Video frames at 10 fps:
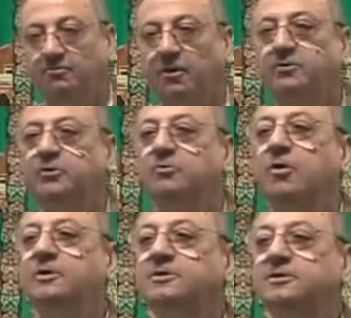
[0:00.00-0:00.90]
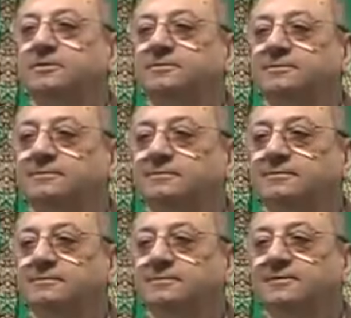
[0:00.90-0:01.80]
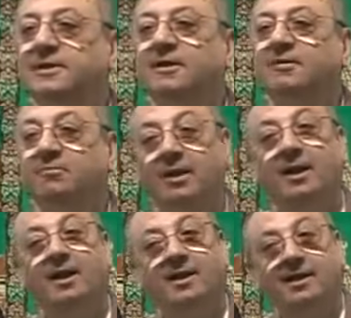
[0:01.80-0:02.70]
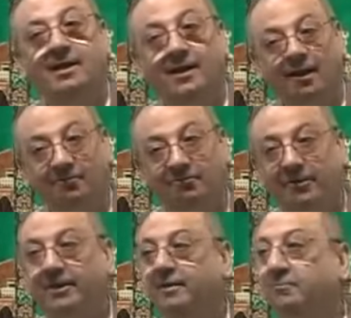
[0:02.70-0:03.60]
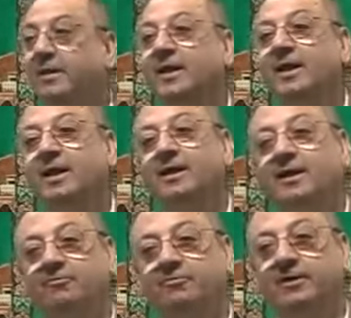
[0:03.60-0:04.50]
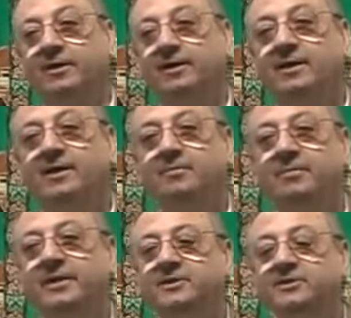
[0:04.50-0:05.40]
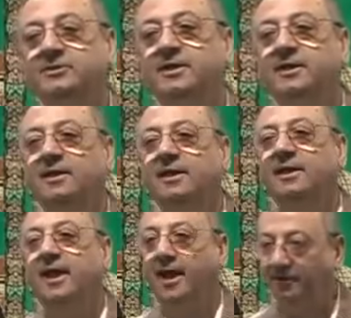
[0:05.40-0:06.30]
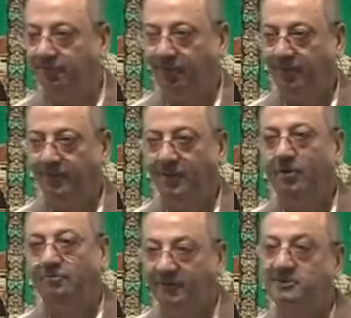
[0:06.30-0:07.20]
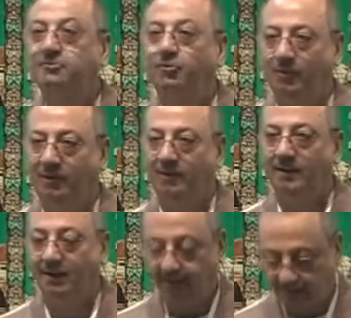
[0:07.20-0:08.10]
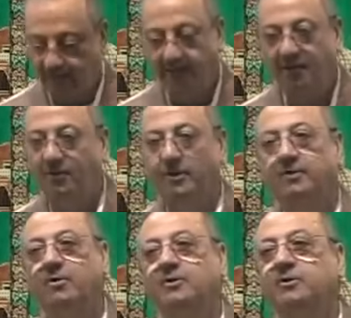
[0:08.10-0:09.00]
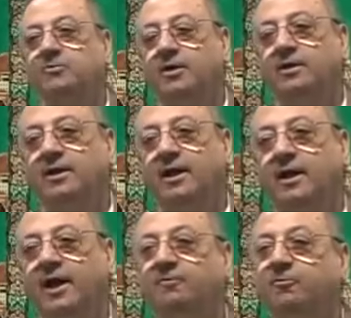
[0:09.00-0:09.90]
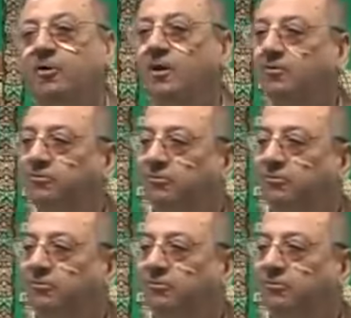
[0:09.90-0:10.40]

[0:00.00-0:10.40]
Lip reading: What do you want? Mela kaffin. Mela kaffin means handful or fistful. Okay, what do you want? Handful of.